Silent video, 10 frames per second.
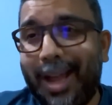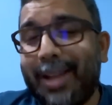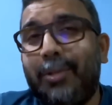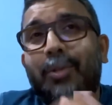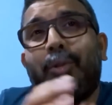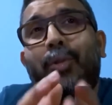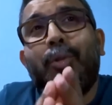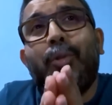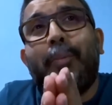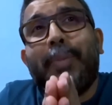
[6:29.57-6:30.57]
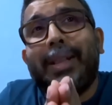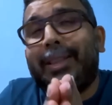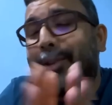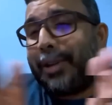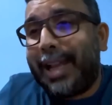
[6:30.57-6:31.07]
I don't know who
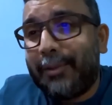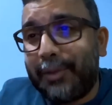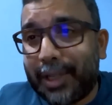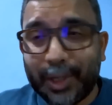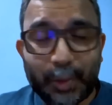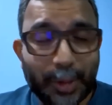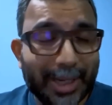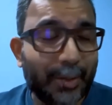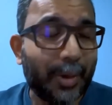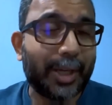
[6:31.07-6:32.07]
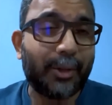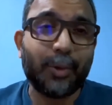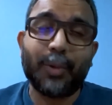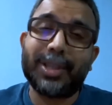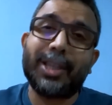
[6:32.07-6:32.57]
built your network in
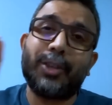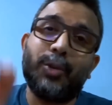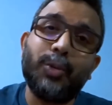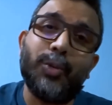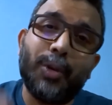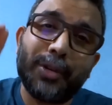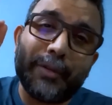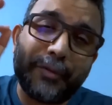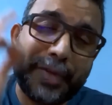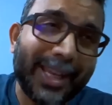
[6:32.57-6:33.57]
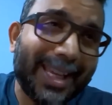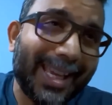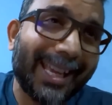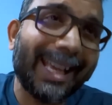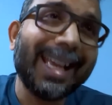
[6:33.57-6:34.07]
2022. Was it you or your
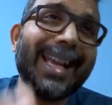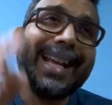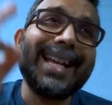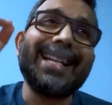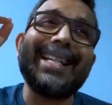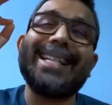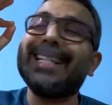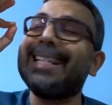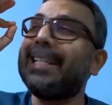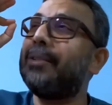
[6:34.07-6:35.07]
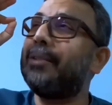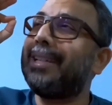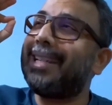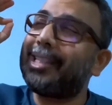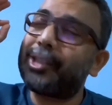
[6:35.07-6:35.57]
freaking, you know,
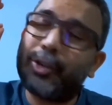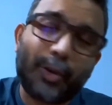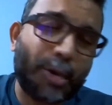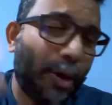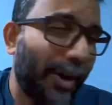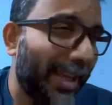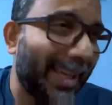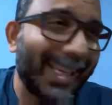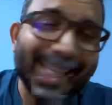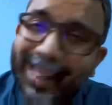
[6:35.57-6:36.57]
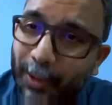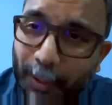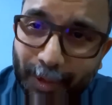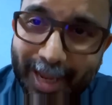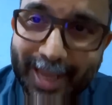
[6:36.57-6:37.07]
destroying
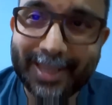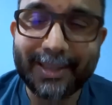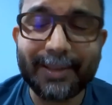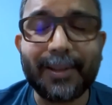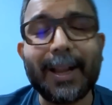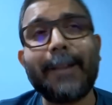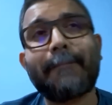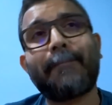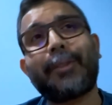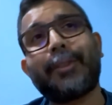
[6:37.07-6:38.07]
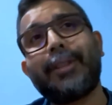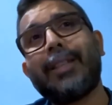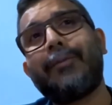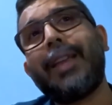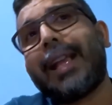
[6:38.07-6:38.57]
ego, guys? All right. So
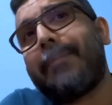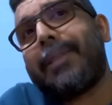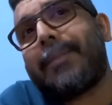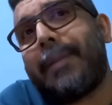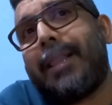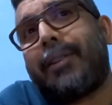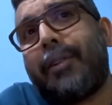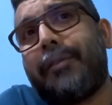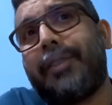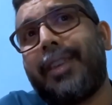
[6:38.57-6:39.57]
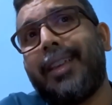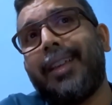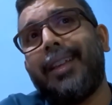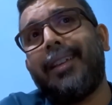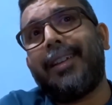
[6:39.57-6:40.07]
let's wake up and smell the coffee.
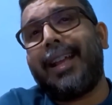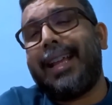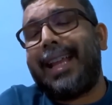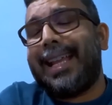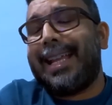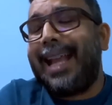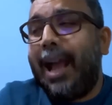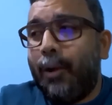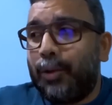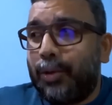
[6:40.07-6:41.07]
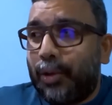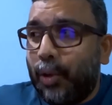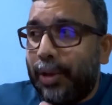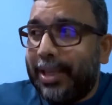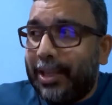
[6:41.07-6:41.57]
All right. And now you're
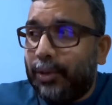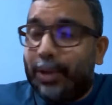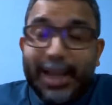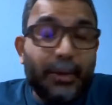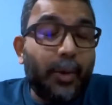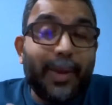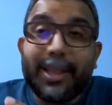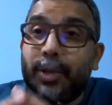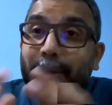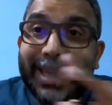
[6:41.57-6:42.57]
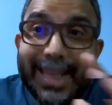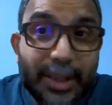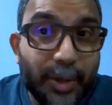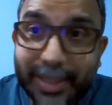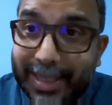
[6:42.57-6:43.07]
going into, I don't know whether you
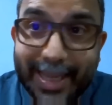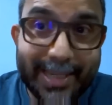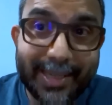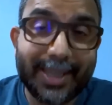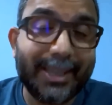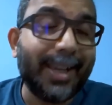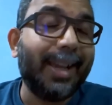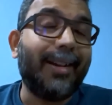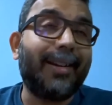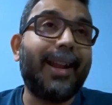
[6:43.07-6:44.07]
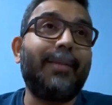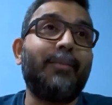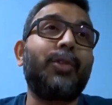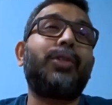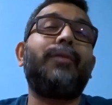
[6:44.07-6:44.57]
hit your DAT. All right.
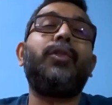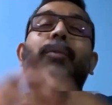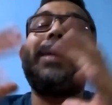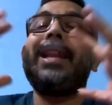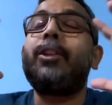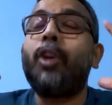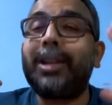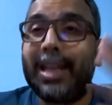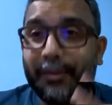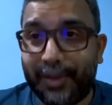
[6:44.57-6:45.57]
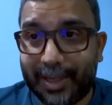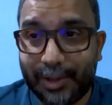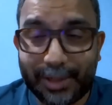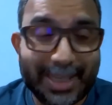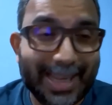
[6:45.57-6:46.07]
Most of you may not have hit
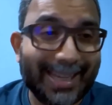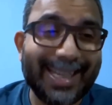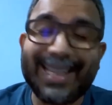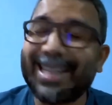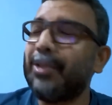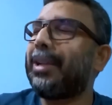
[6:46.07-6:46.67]
your DAT. You